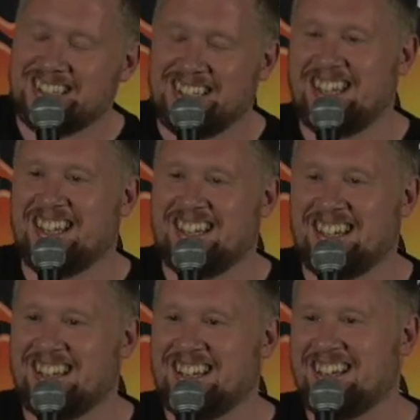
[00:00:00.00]
we
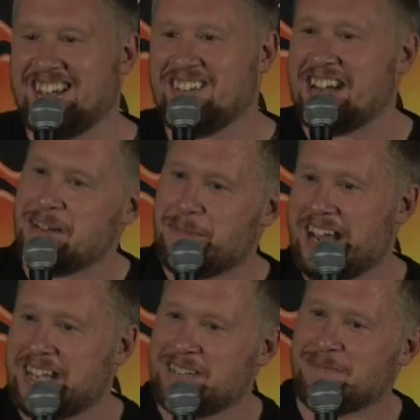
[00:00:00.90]
are gonna
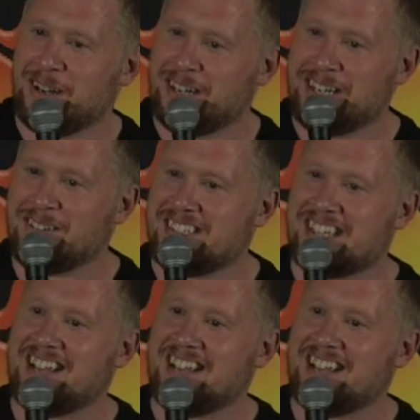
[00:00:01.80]
break in the morning, it'll be